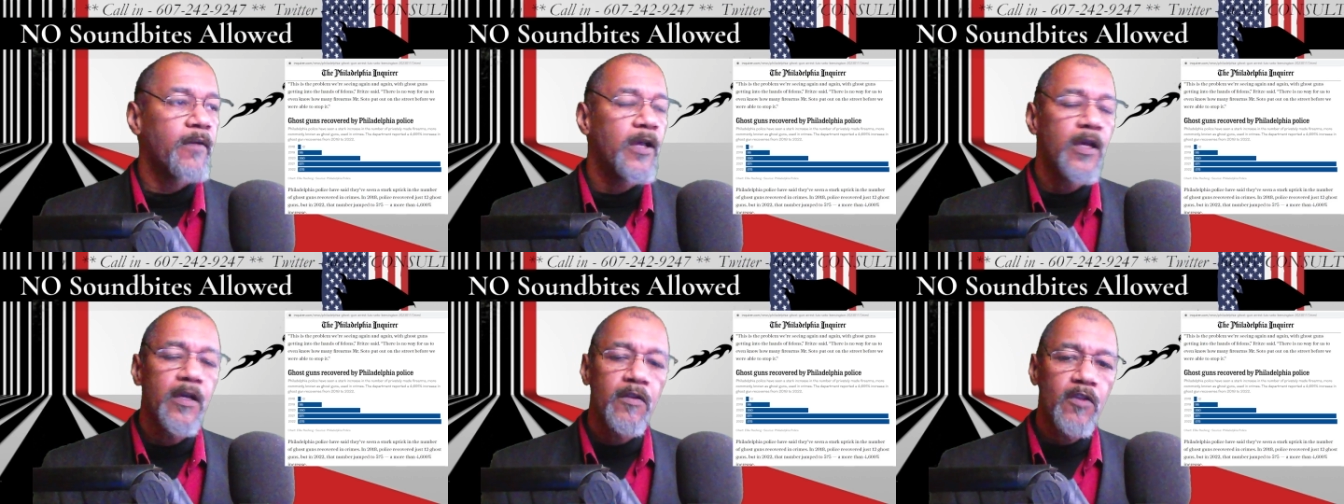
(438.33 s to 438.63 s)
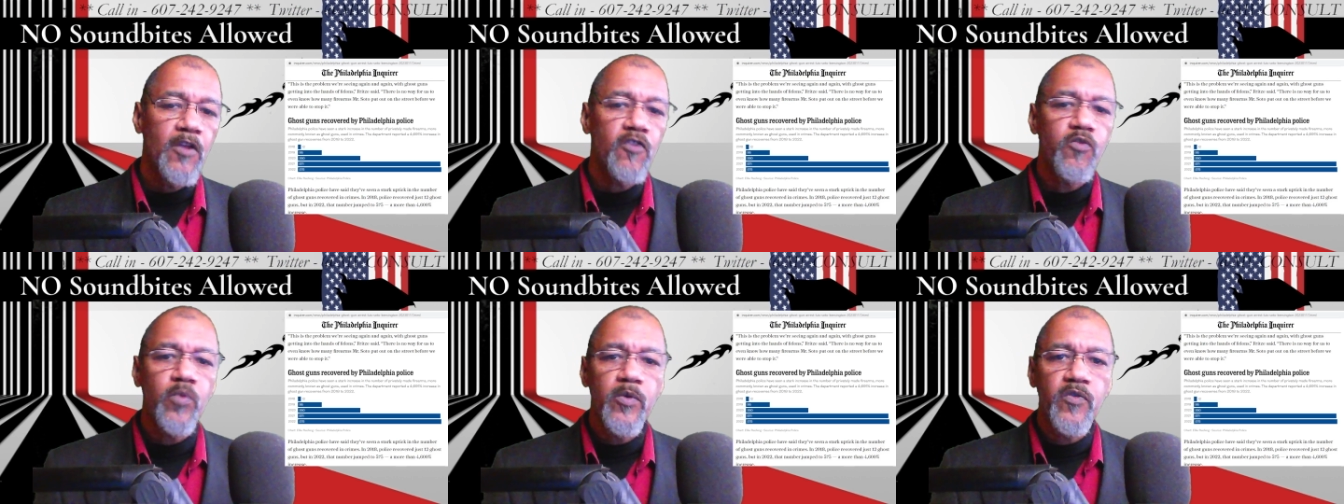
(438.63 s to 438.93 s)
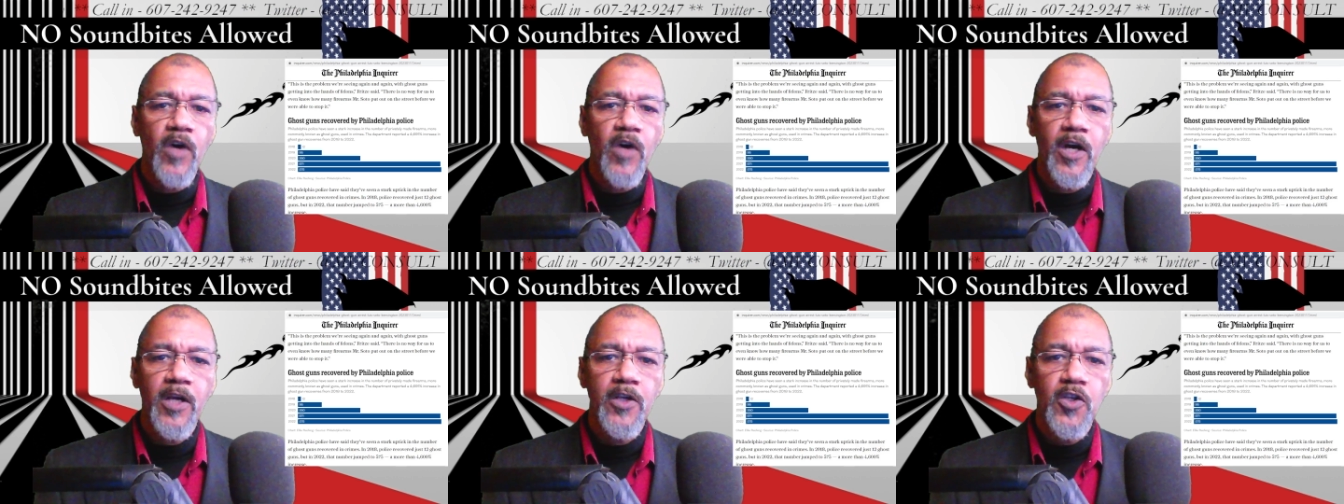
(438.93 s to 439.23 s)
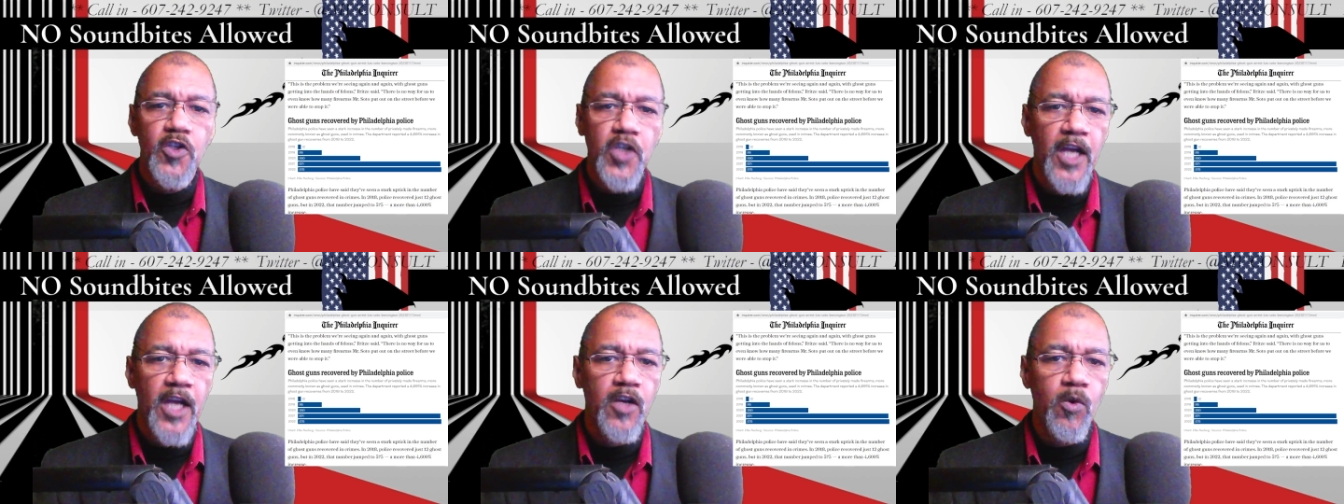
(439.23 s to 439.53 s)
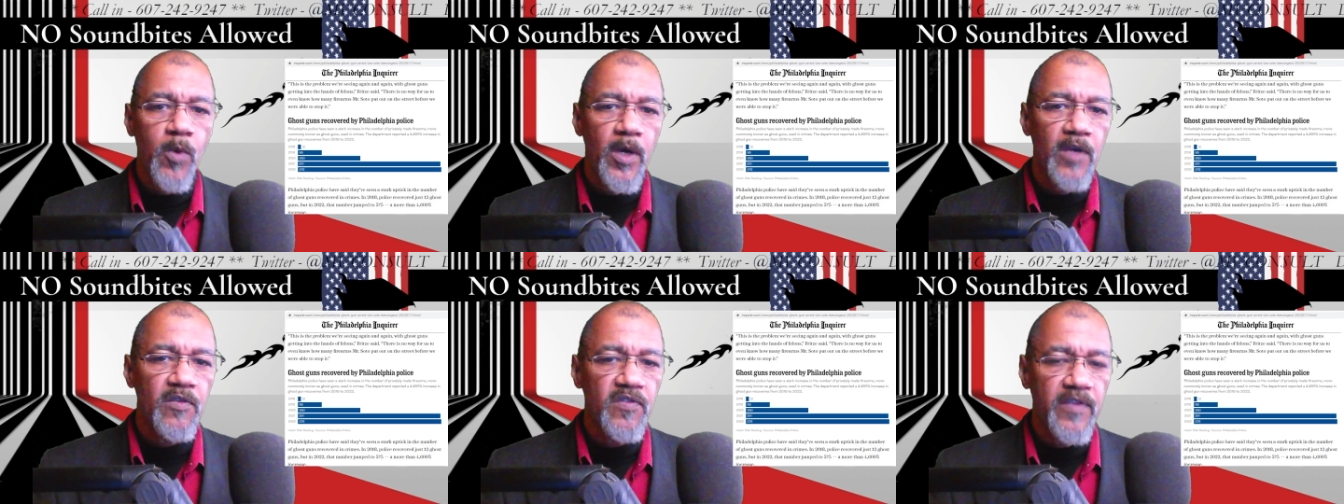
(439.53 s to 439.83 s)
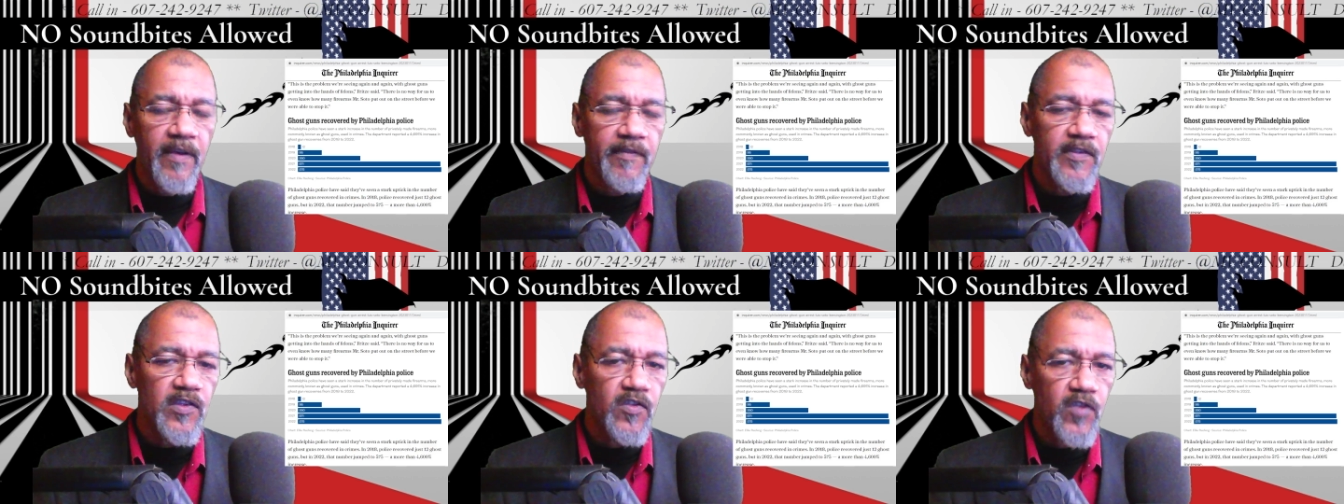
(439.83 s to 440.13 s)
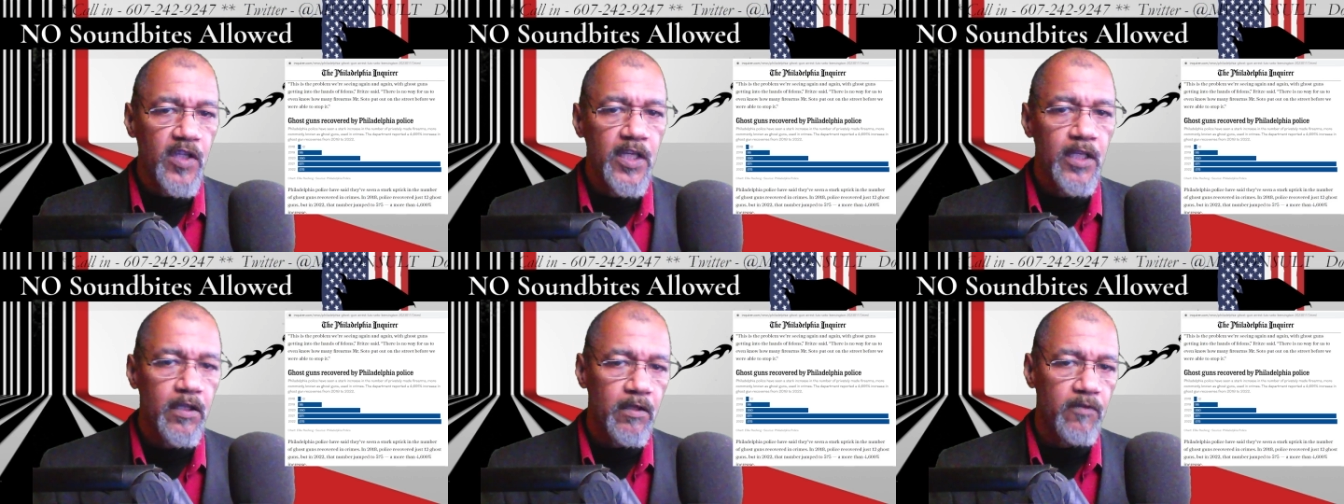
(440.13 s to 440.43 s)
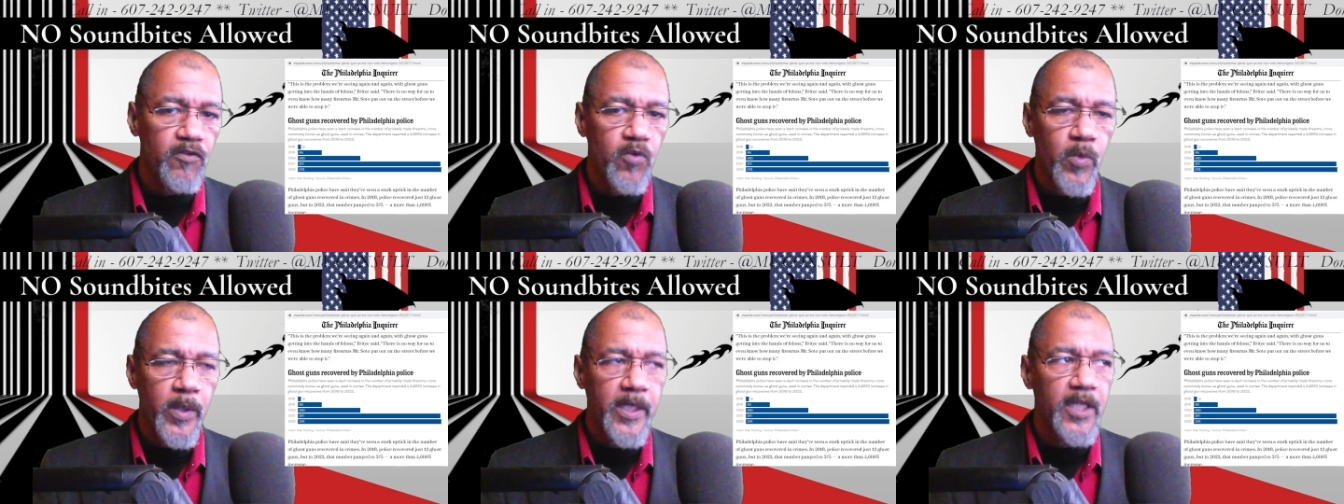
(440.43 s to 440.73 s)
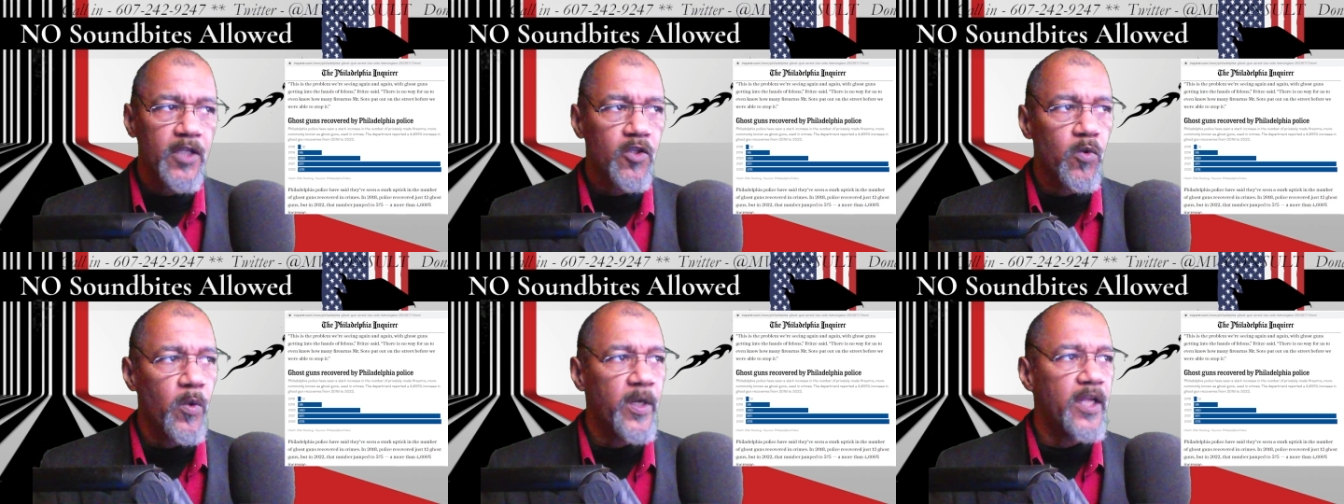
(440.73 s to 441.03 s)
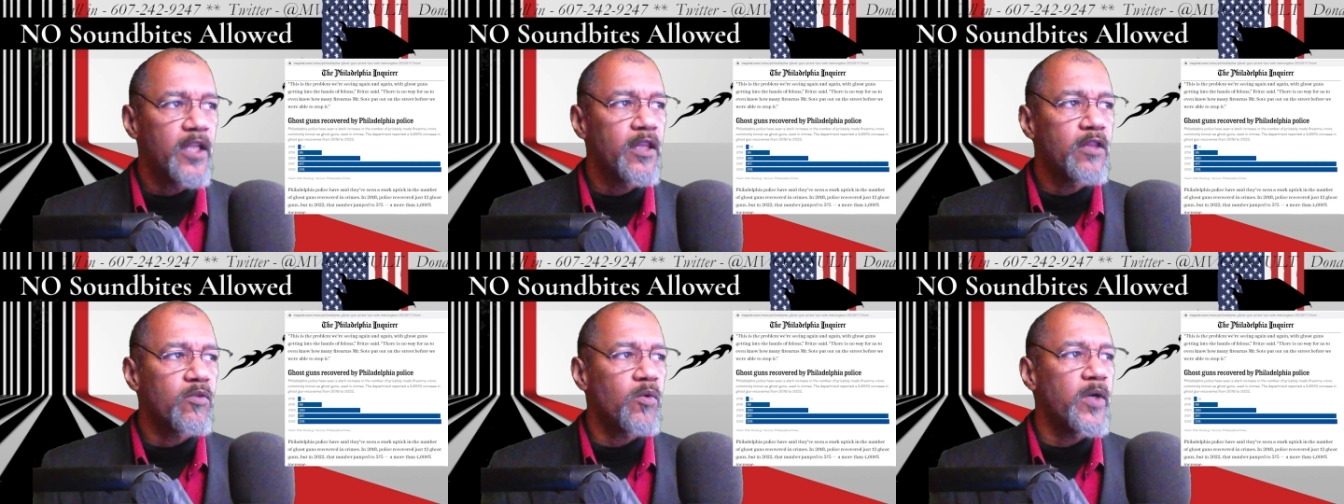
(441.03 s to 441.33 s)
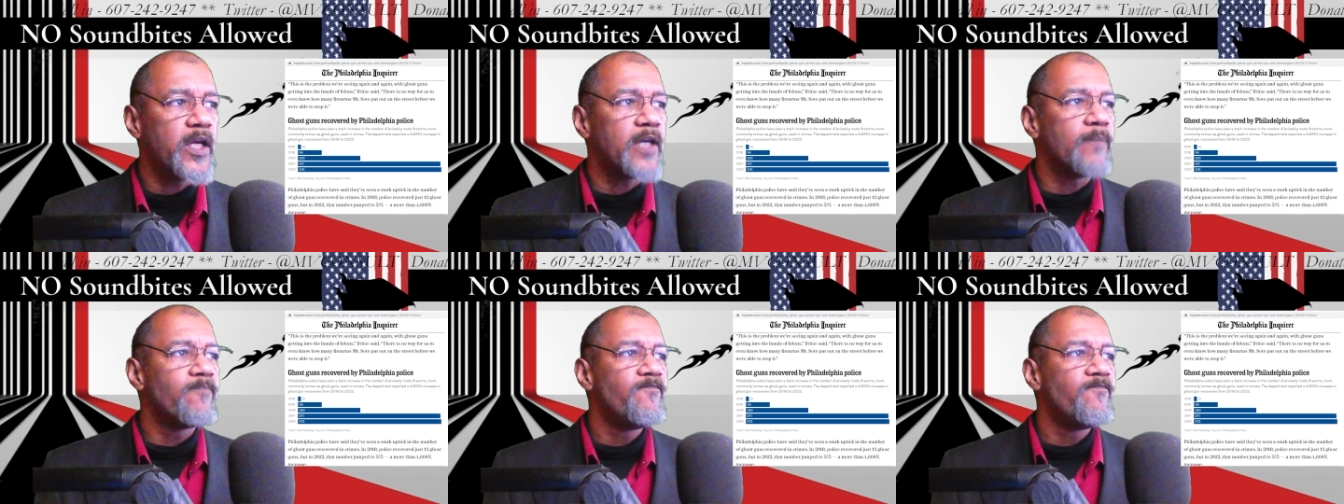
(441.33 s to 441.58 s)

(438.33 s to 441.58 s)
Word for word: this was on January 17th of 2023.